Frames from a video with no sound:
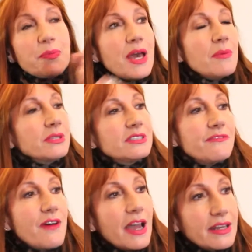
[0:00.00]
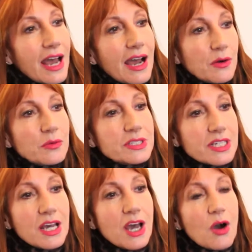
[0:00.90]
be able to find out
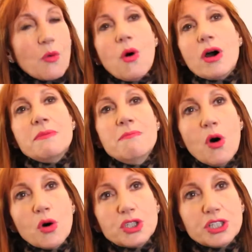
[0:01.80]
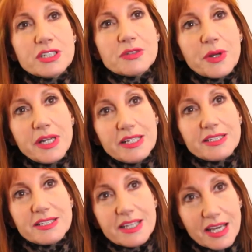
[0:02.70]
what emotions we need
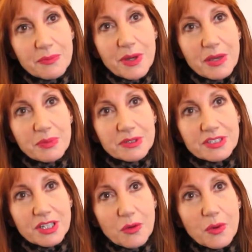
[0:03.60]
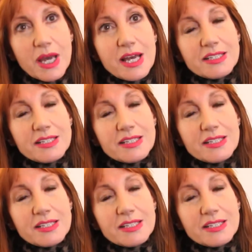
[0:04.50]
to take people to